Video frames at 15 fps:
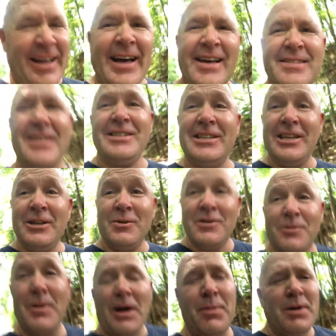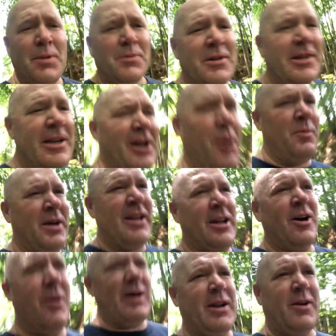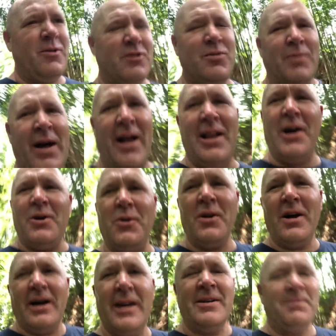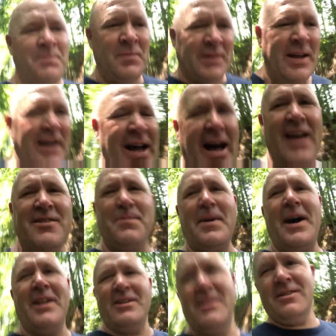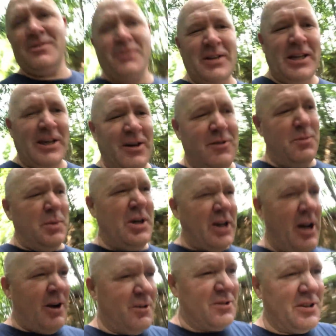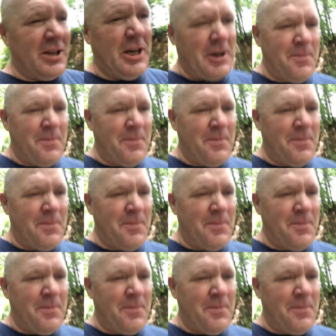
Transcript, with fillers: That's a genuine smile. People that know me know I don't smile a whole lot. I smile in these videos because